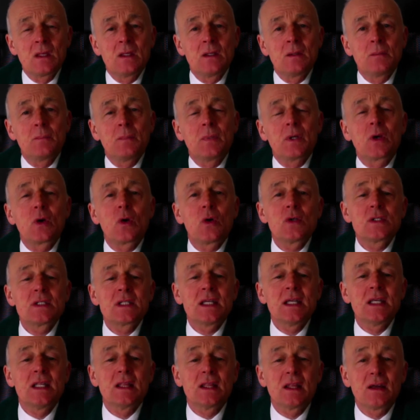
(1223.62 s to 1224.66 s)
Because
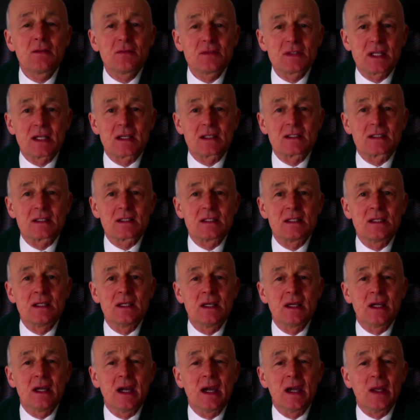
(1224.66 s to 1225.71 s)
he loves us
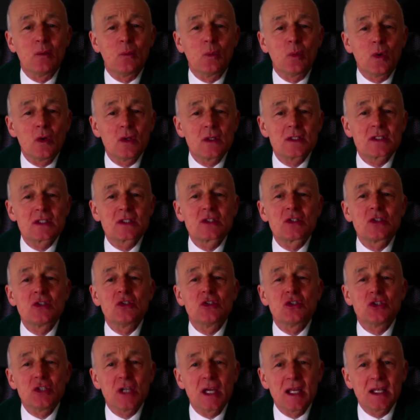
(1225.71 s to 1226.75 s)
and wants to
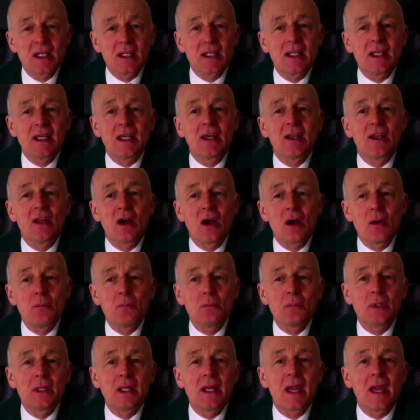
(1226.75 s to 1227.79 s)
gently and
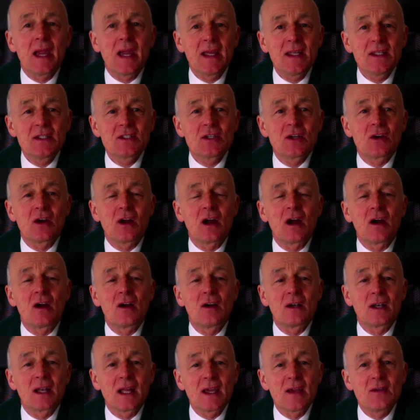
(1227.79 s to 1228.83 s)
humbly enter our
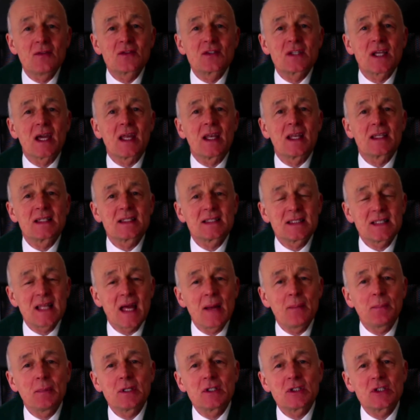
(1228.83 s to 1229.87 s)
lives and
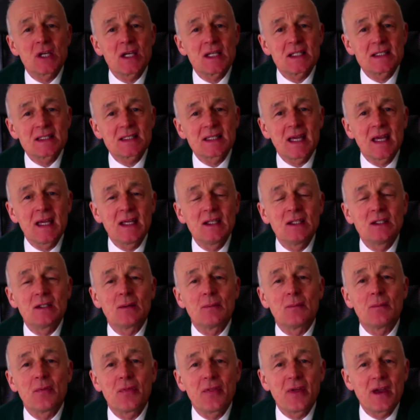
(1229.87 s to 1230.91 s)
establish his
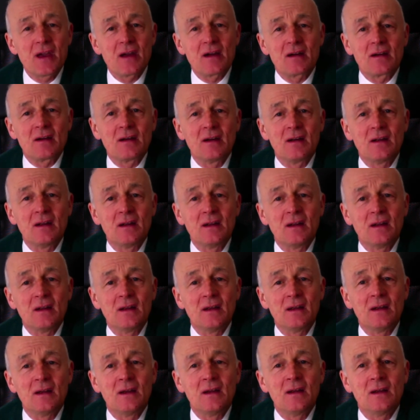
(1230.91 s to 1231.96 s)
kingdom there,
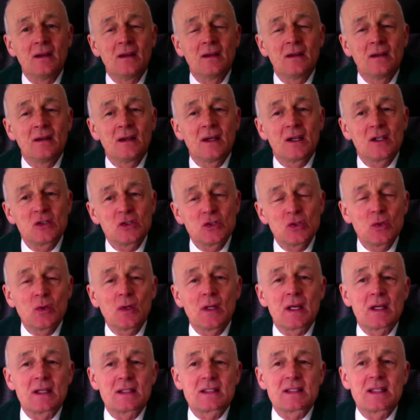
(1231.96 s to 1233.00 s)

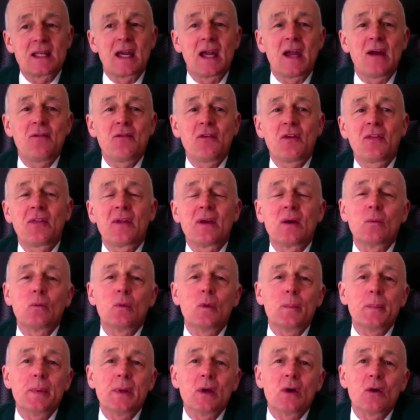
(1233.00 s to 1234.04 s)
assuring us that everything will
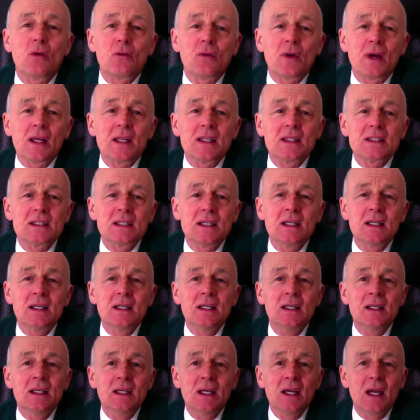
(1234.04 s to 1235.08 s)
be all right
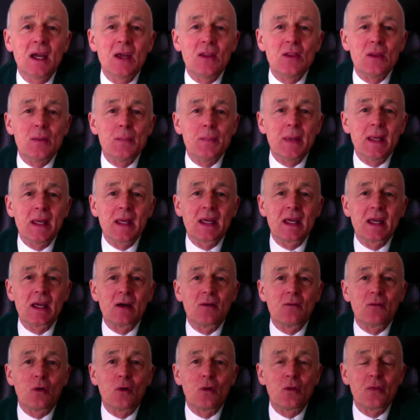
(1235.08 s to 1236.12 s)
in the making
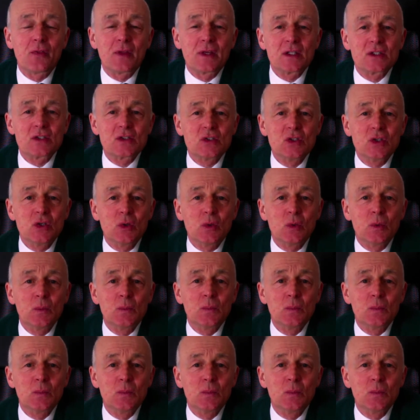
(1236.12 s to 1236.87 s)
of all things new.